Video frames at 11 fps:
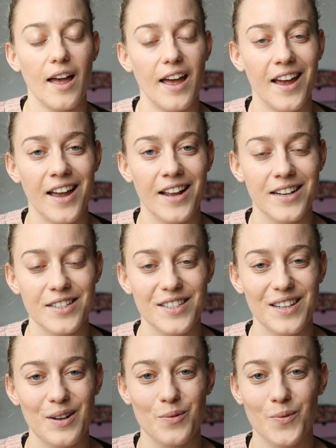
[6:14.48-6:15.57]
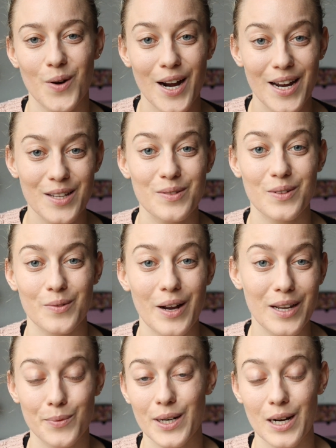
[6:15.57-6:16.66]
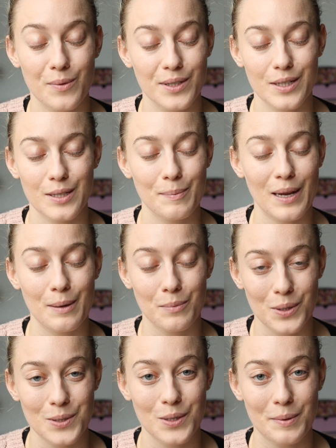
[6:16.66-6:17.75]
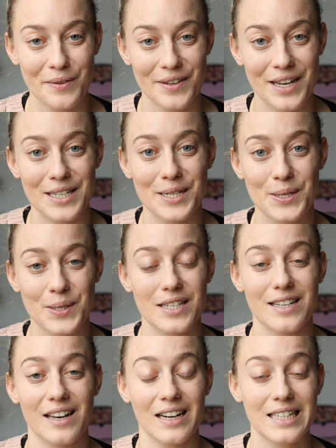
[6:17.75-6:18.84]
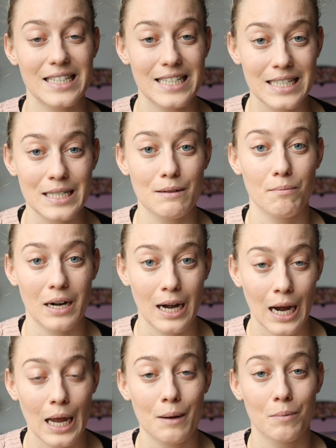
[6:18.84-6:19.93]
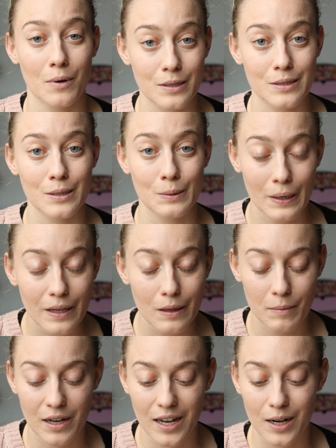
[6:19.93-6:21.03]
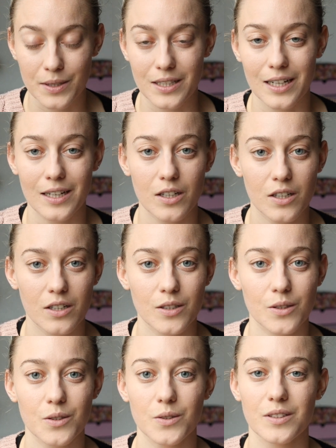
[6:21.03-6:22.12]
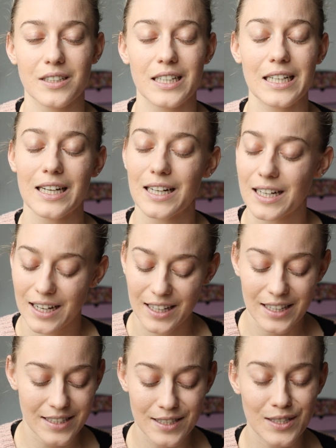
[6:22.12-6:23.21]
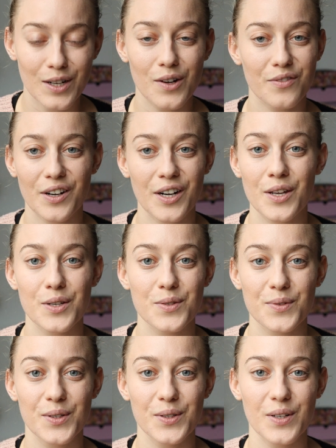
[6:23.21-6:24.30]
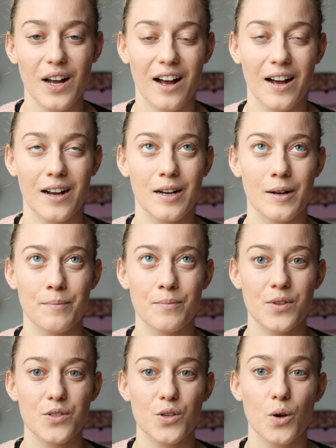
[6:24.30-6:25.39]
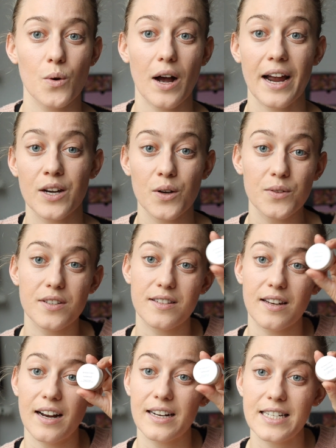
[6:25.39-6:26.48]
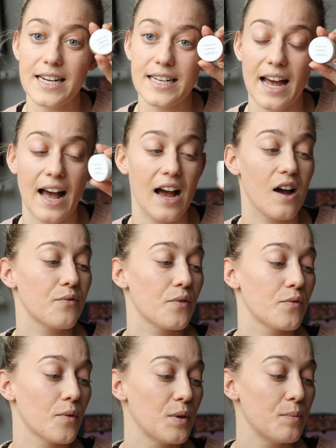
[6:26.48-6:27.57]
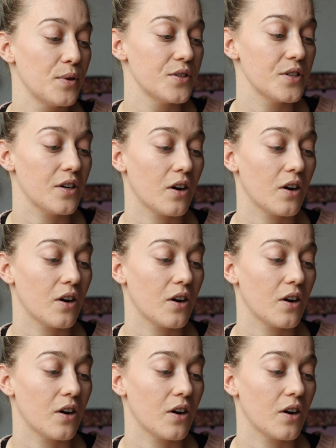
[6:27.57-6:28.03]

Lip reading: And right when I wanted to apply bronzer on my face, I noticed that I didn't bring a bronzer with me, and I was like, oh, this is not very useful. So I noticed that I did have, from the Beauty